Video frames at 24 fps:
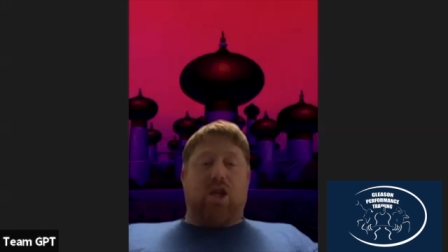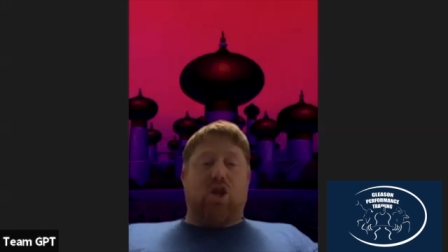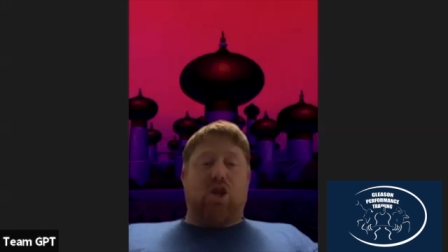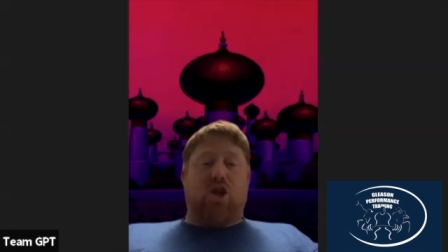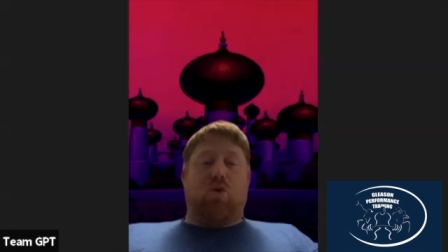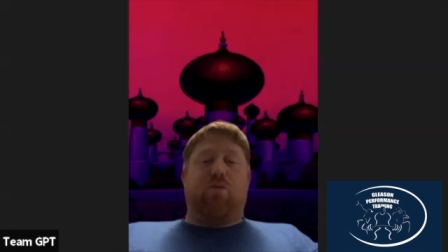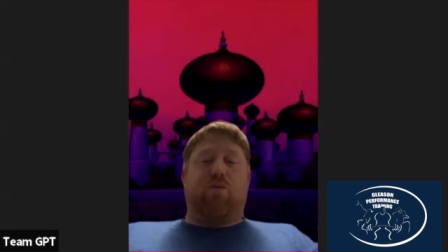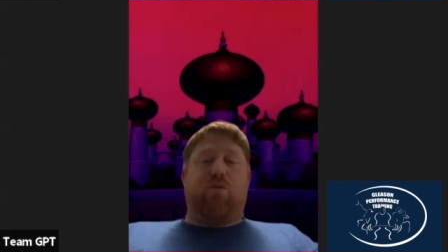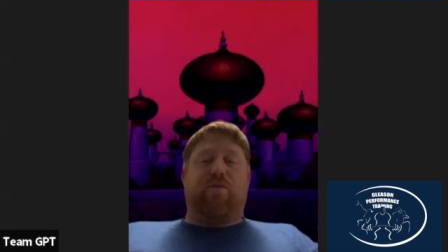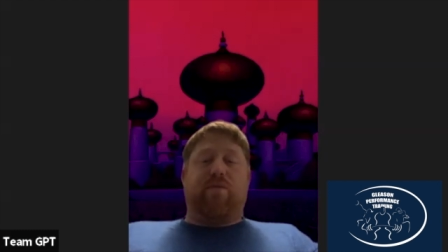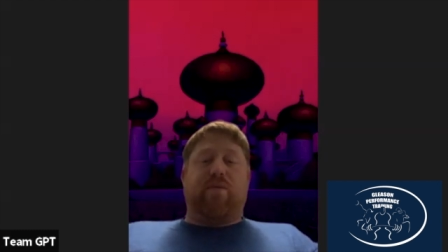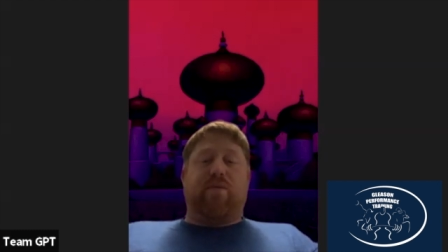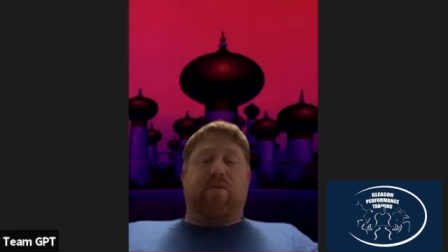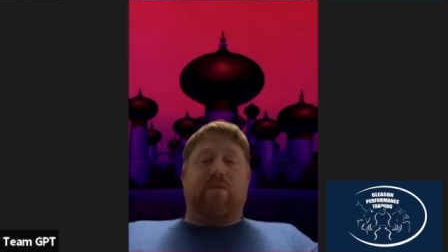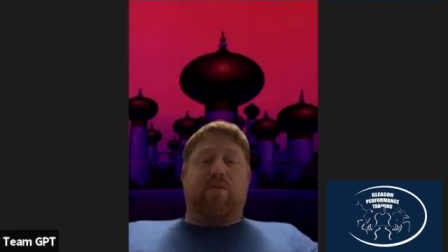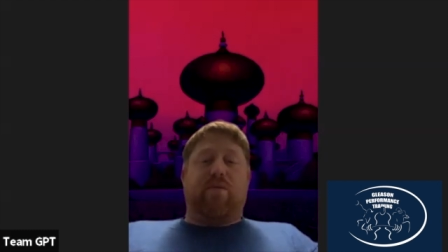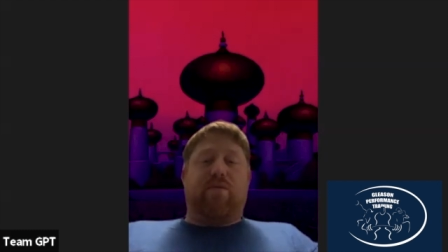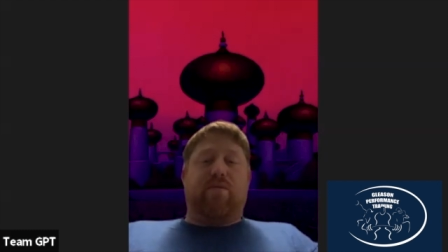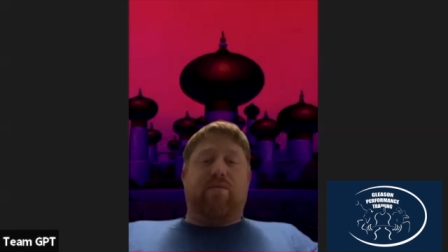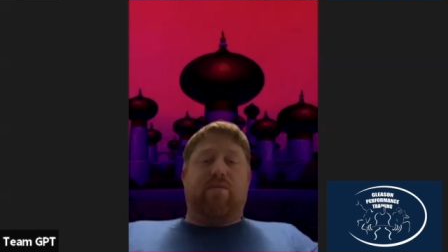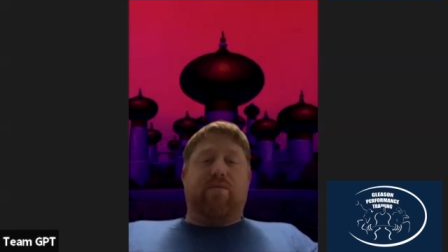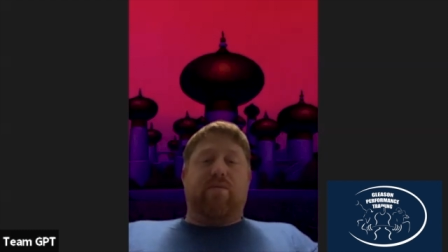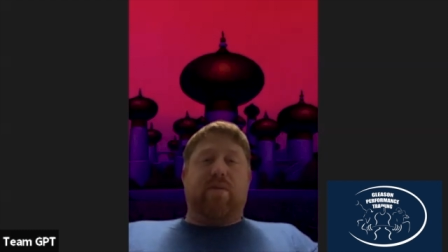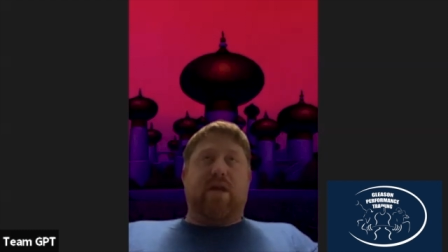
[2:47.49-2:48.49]

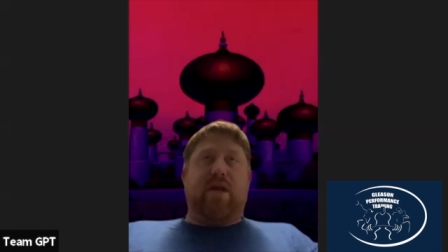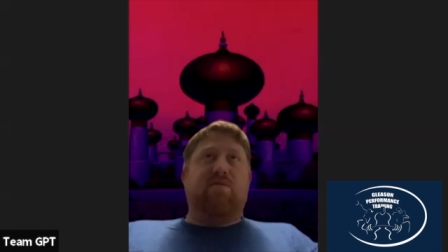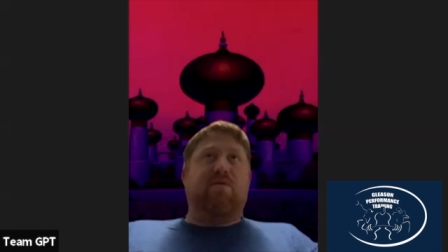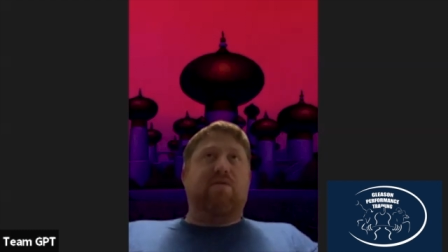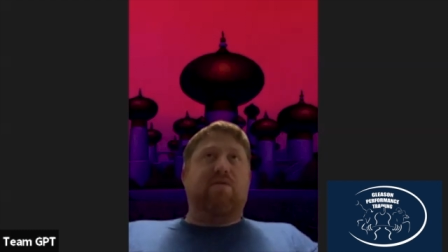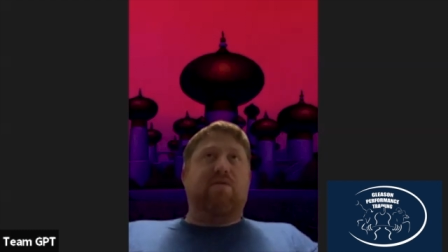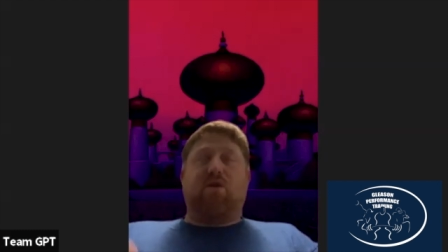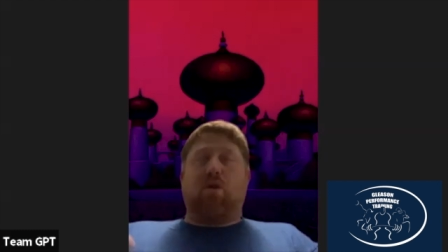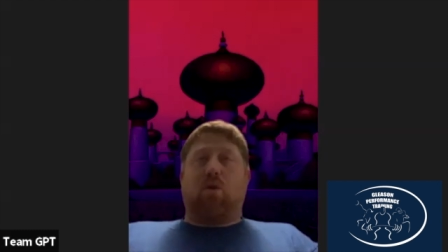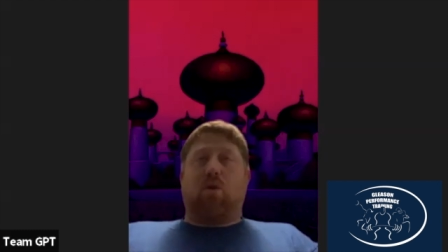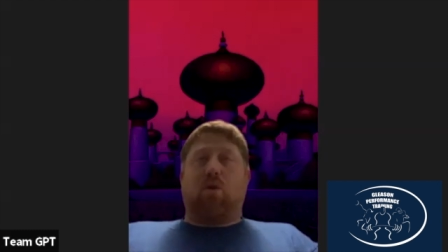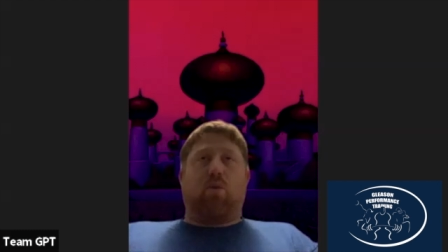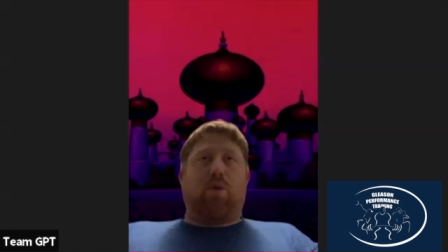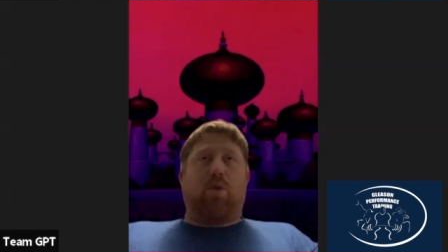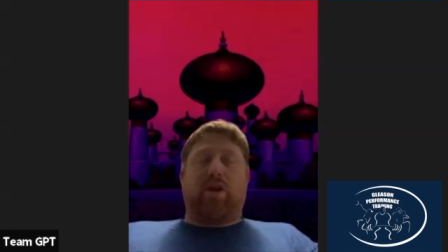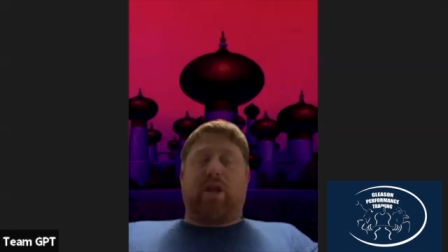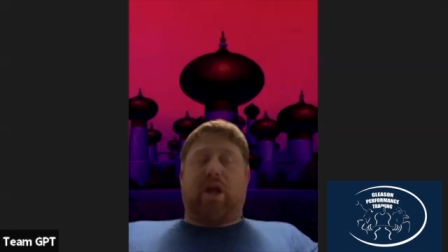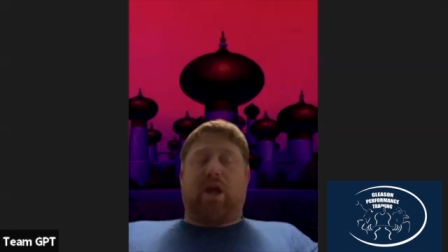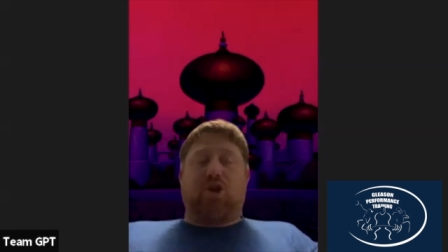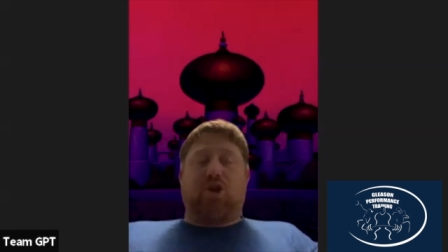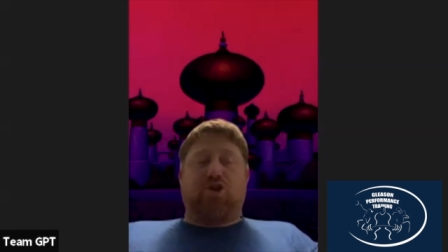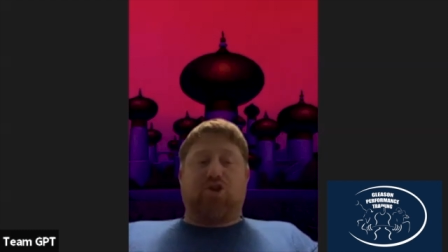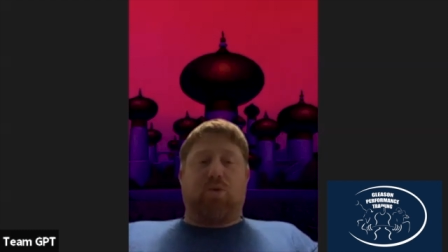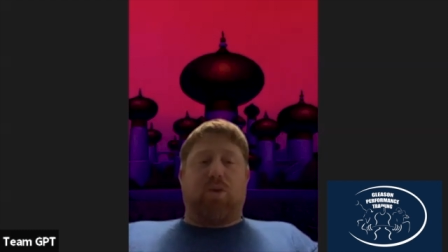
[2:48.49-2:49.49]
even if you don't
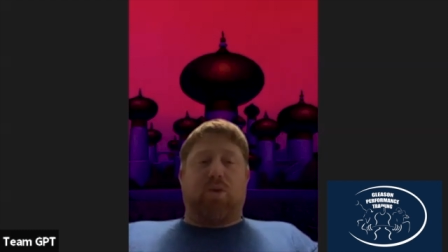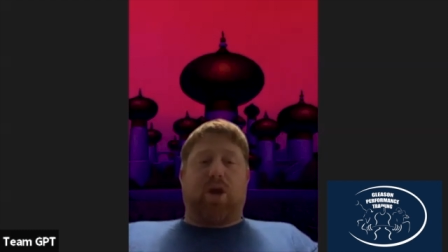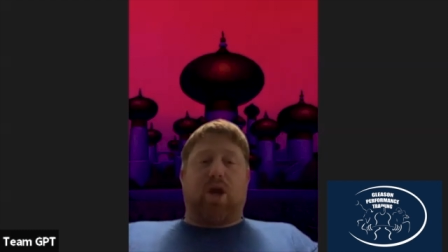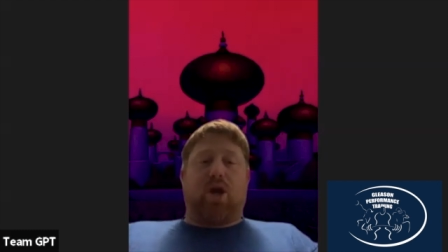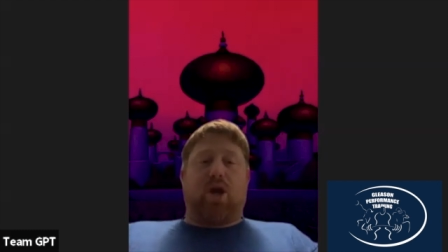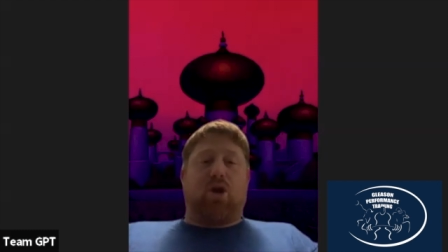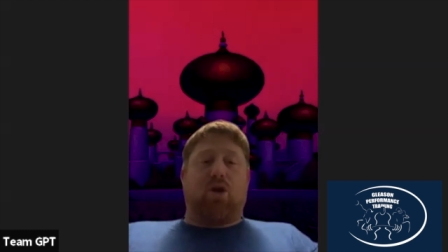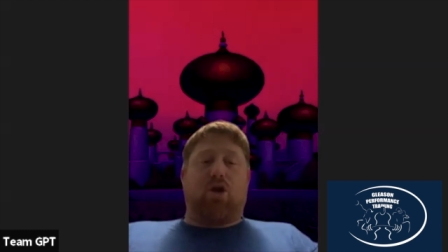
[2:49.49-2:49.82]
realize you're doing it,